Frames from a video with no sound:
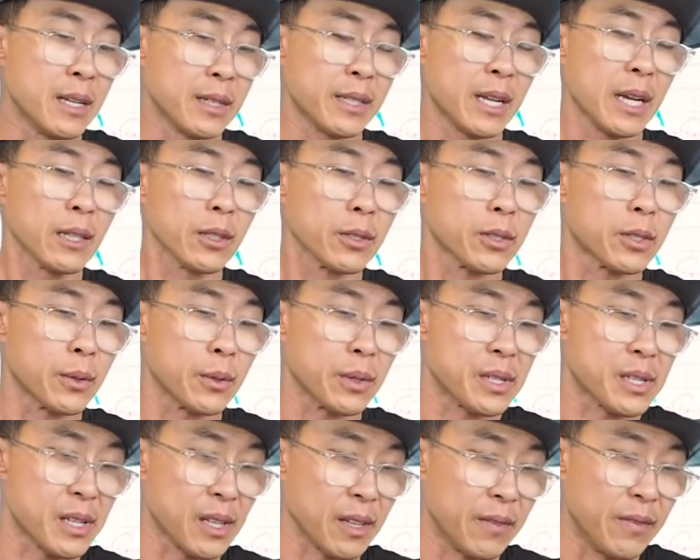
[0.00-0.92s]
Tailored to a
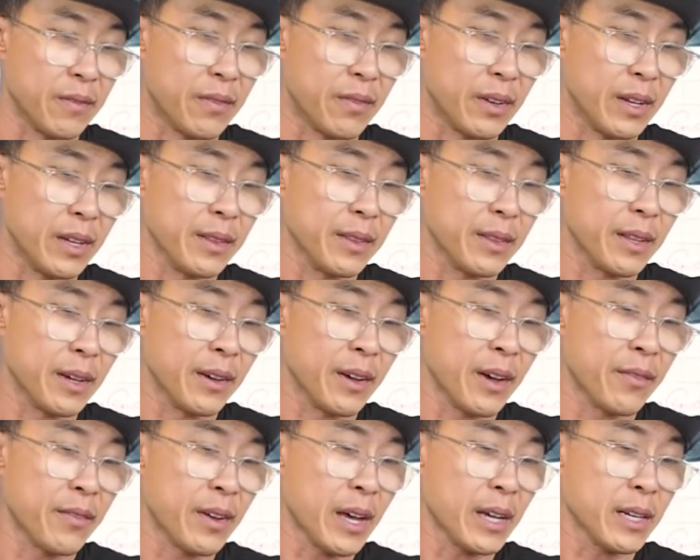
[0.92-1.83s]
slim fit, the
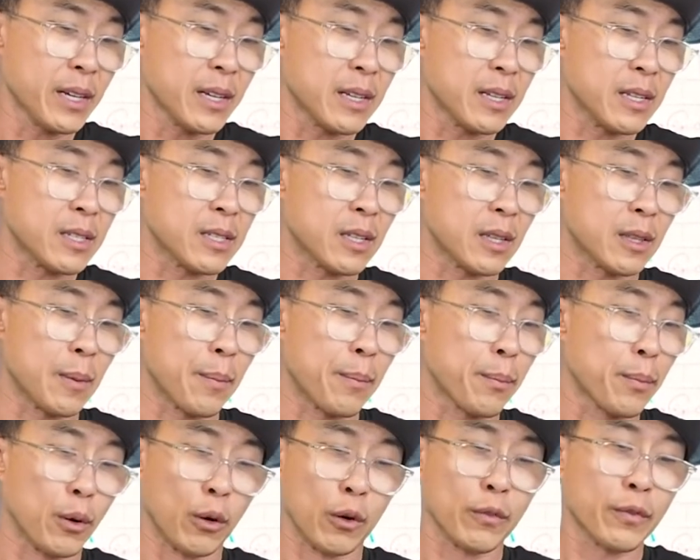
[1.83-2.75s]
Havana is the
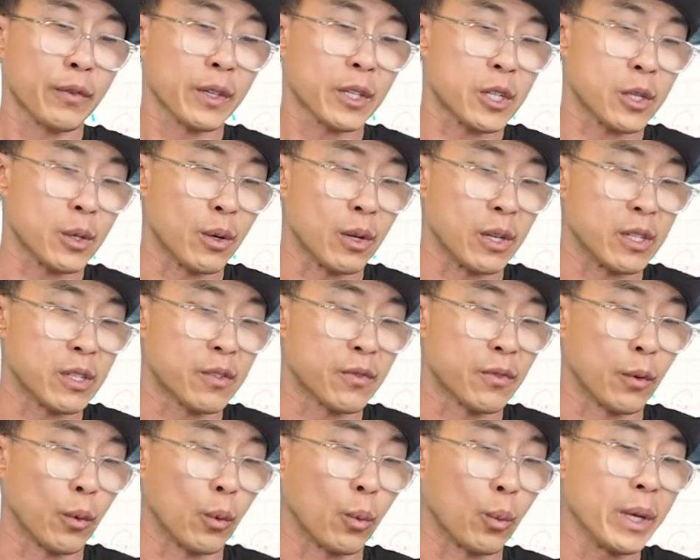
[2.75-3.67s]
perfect choice
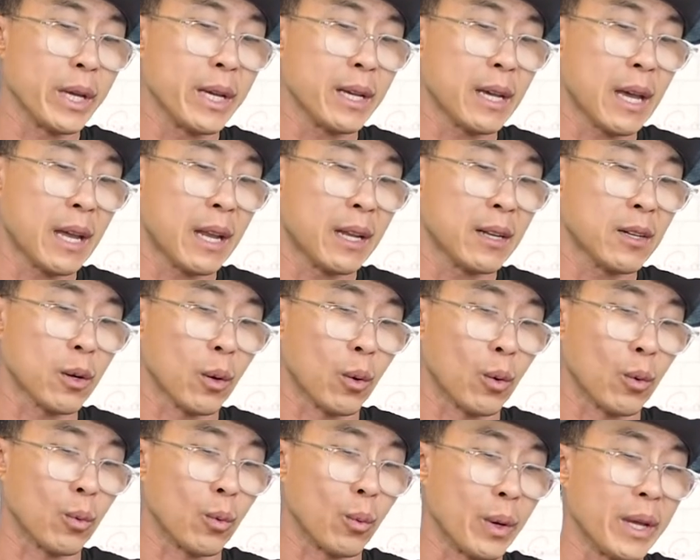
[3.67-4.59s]
for weekend
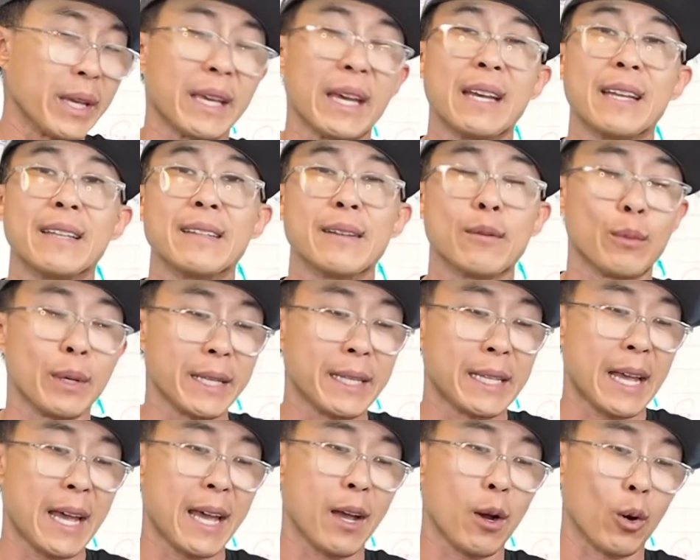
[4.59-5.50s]
or weekend
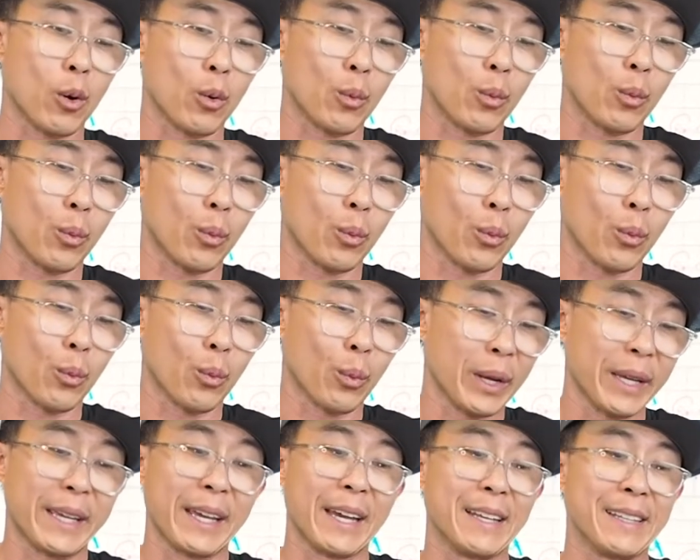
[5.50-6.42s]
weekday or
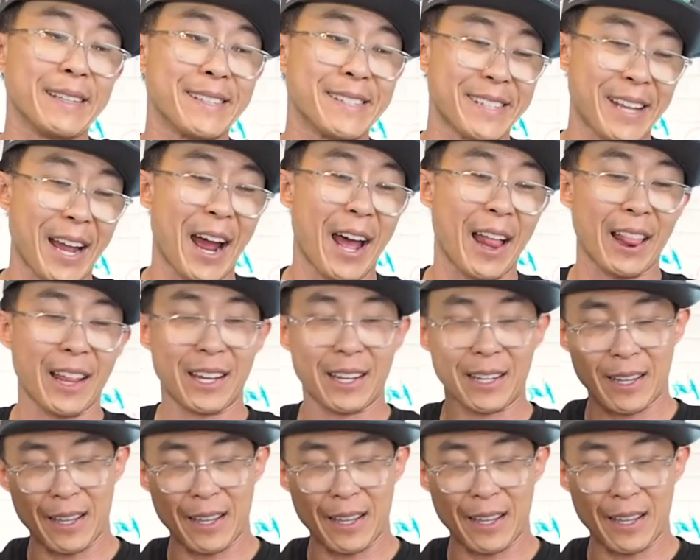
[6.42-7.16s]
weekend styling.